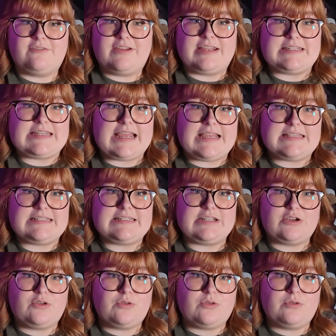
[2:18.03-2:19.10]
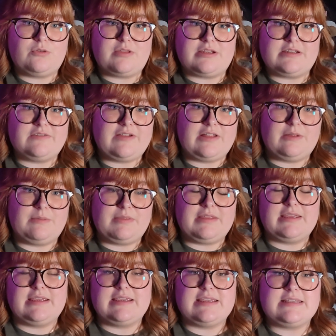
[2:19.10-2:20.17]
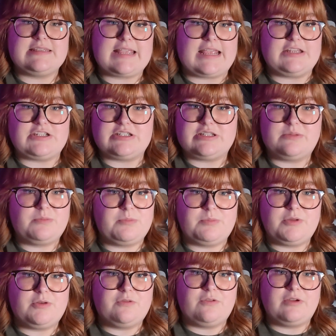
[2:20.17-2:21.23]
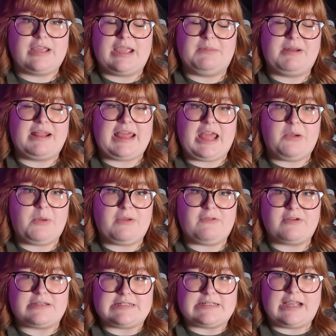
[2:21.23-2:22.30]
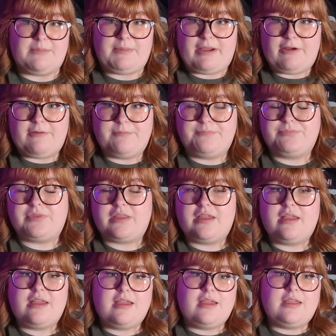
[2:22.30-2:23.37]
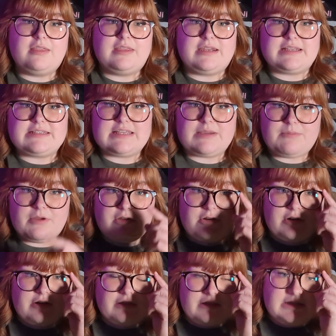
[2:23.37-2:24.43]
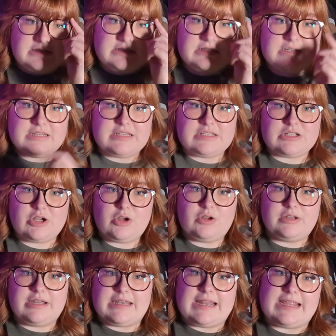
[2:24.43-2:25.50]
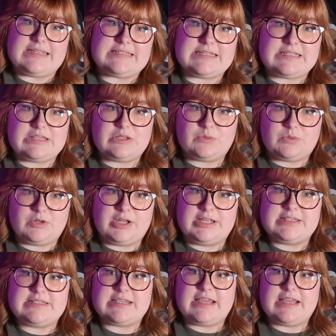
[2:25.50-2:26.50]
fantastic crew that developed this and just a beautiful game, and I can't wait for it to come out. The next game on our list is called Night in the Woods,